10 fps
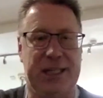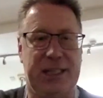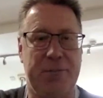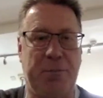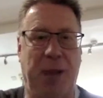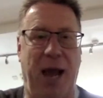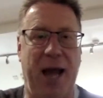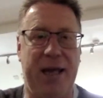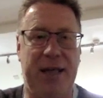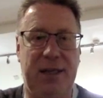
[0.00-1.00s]
did
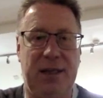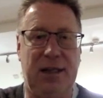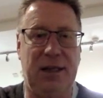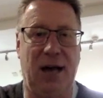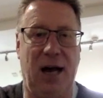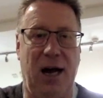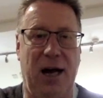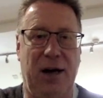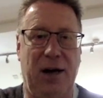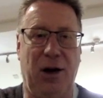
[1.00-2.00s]
play
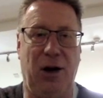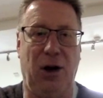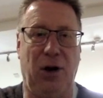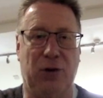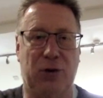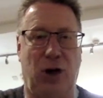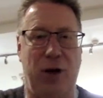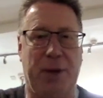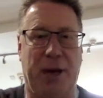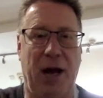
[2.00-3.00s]
a long
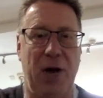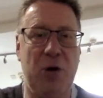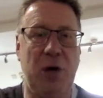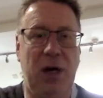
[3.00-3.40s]
time ago,